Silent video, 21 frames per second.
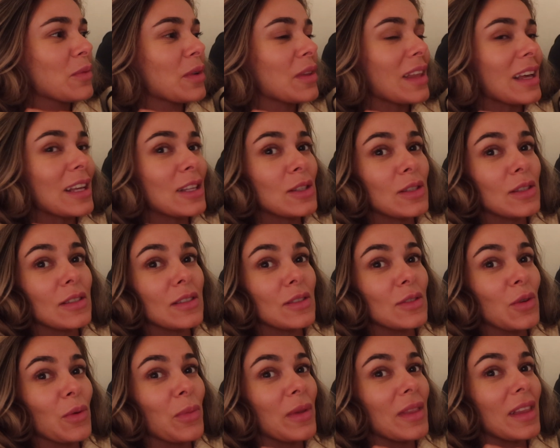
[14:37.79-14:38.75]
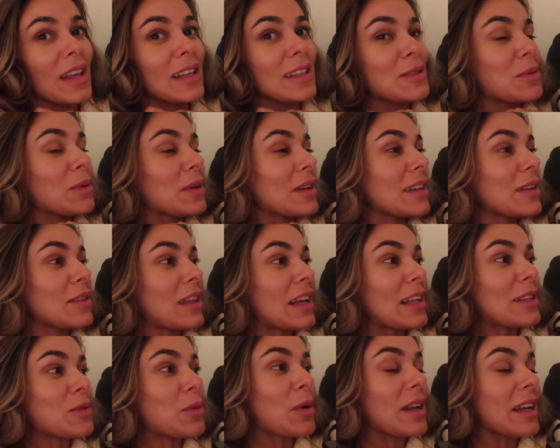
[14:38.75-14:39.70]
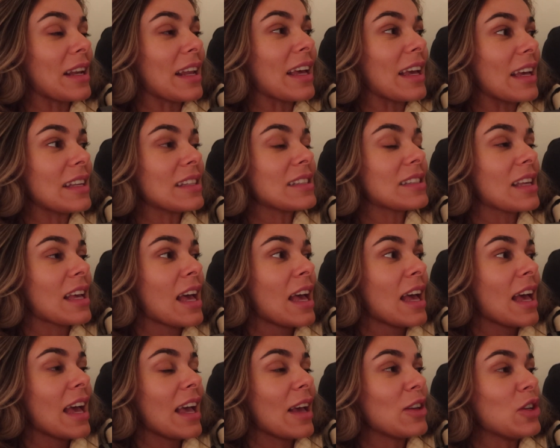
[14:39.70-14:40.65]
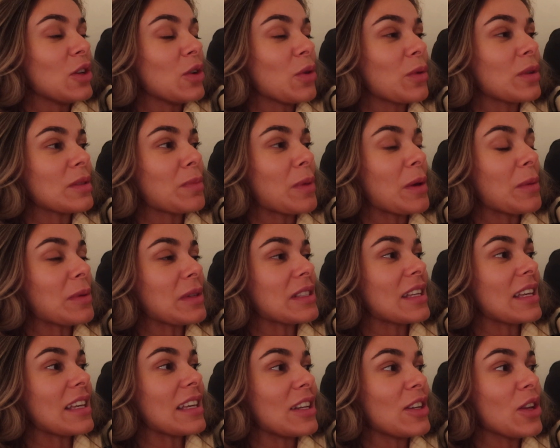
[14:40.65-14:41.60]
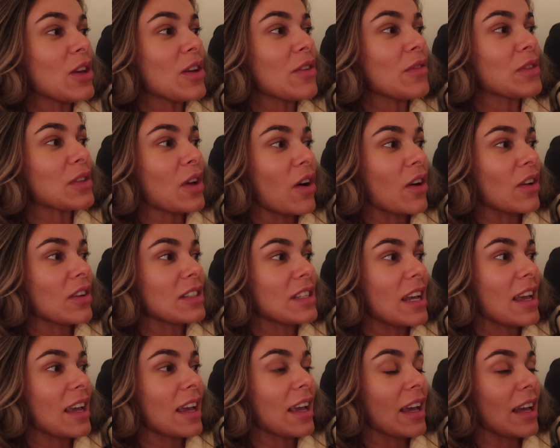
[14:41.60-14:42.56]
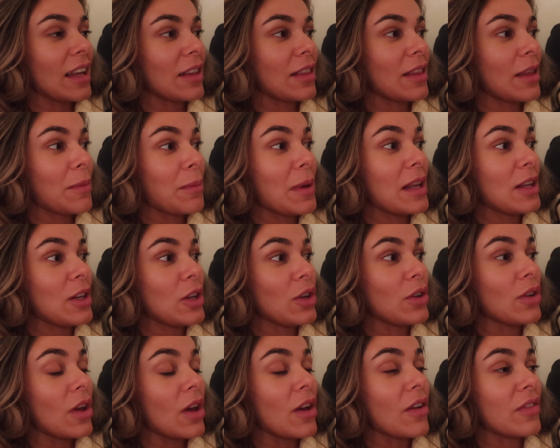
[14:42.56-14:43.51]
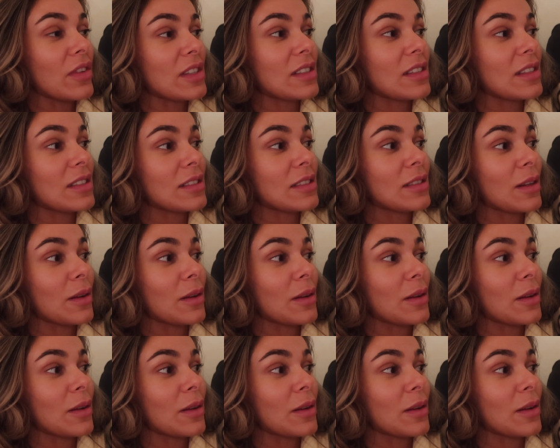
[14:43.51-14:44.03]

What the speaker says: Well, that's what it is. You know when people say your nerves can't take it, they mean your nervous system.